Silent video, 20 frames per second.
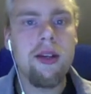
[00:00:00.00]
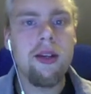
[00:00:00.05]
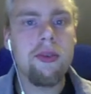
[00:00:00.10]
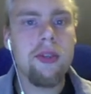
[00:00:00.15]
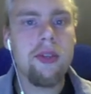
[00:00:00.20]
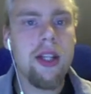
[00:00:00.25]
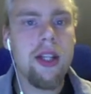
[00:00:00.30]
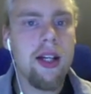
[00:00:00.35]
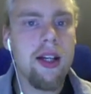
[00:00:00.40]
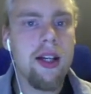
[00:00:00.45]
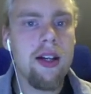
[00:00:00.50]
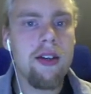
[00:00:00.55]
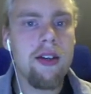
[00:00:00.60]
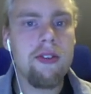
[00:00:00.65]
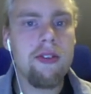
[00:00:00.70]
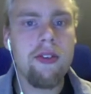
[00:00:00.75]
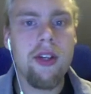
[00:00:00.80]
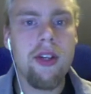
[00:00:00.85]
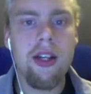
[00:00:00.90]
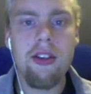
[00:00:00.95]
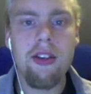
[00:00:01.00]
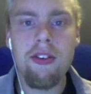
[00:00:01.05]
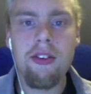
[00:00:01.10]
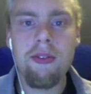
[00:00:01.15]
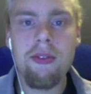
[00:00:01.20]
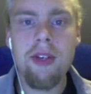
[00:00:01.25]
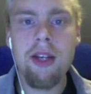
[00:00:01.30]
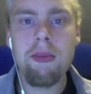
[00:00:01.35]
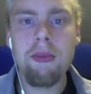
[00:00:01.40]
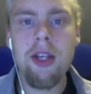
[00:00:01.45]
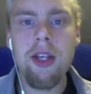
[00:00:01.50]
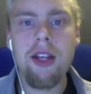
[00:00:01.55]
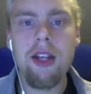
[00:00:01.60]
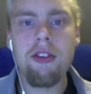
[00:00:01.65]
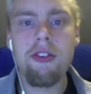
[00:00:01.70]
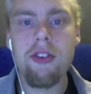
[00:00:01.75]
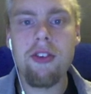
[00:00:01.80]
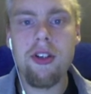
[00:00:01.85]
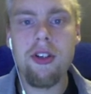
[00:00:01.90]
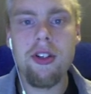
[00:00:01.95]
We can make a
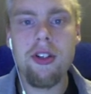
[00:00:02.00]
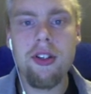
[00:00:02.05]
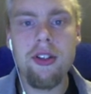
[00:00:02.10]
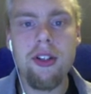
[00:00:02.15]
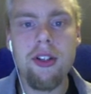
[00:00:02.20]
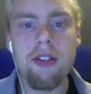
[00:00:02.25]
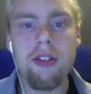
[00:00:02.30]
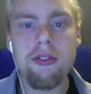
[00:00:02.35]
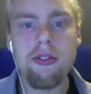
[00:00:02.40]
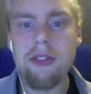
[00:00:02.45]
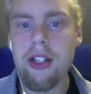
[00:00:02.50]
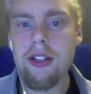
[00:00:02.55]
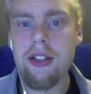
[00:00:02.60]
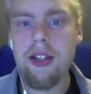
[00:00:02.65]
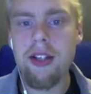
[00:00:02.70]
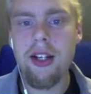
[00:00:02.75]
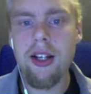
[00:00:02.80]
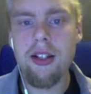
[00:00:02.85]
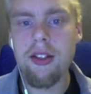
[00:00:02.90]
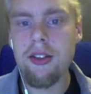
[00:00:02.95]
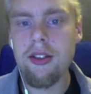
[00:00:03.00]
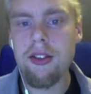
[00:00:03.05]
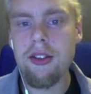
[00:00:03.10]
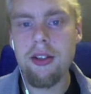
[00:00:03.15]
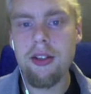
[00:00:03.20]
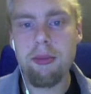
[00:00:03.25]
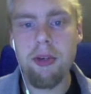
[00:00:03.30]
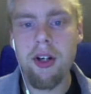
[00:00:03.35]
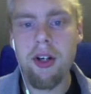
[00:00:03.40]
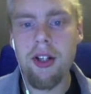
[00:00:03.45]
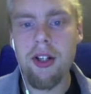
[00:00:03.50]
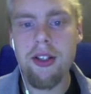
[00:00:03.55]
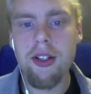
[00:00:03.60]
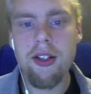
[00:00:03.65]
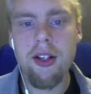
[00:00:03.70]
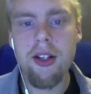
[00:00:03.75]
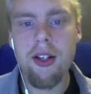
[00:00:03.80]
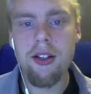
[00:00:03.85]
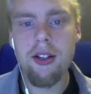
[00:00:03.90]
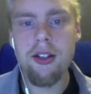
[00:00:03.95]
circle, a rectangle, a
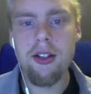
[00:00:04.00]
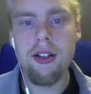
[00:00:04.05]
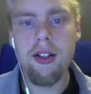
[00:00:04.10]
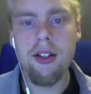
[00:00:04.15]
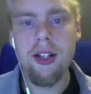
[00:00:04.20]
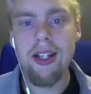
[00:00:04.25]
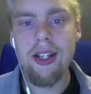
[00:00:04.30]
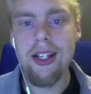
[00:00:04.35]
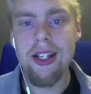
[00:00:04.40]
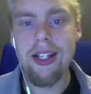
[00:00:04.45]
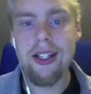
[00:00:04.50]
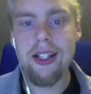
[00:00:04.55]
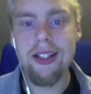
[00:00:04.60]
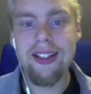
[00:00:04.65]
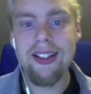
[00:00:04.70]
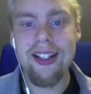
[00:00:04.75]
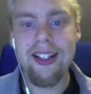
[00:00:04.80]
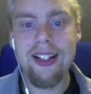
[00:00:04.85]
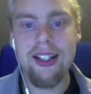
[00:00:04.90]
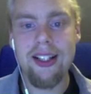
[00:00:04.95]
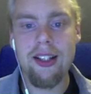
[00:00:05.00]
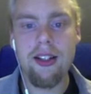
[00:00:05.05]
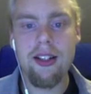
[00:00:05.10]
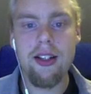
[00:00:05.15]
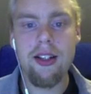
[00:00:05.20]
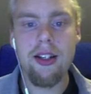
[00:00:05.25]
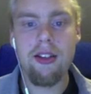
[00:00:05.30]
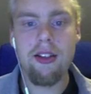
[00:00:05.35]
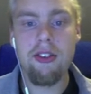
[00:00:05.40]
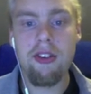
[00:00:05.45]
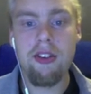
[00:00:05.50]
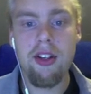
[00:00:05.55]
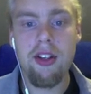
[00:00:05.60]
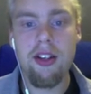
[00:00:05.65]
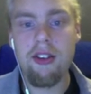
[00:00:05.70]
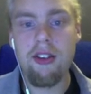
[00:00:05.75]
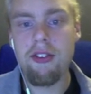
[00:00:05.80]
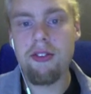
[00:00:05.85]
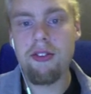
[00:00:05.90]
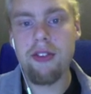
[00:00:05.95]
polygon, a line, a
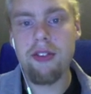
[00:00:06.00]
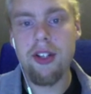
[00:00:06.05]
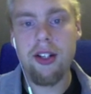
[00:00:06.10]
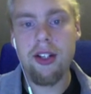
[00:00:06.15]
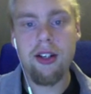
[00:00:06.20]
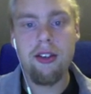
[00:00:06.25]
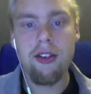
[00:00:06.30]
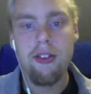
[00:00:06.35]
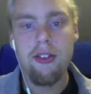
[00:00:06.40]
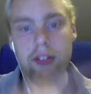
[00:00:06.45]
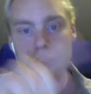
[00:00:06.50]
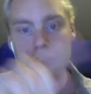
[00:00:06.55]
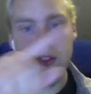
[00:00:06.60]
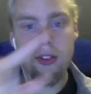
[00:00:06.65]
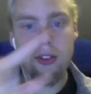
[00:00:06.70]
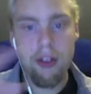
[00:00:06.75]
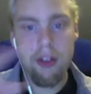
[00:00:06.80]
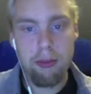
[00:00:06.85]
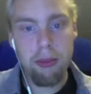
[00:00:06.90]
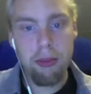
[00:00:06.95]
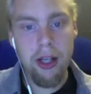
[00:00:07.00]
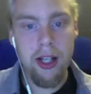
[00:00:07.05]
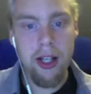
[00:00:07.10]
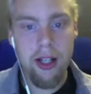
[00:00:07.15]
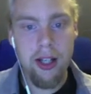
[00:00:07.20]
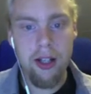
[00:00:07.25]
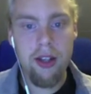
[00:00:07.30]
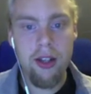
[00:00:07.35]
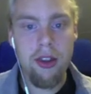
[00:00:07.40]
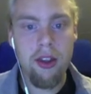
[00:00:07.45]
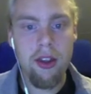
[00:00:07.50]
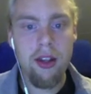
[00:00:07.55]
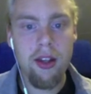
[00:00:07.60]
series of lines, so a path,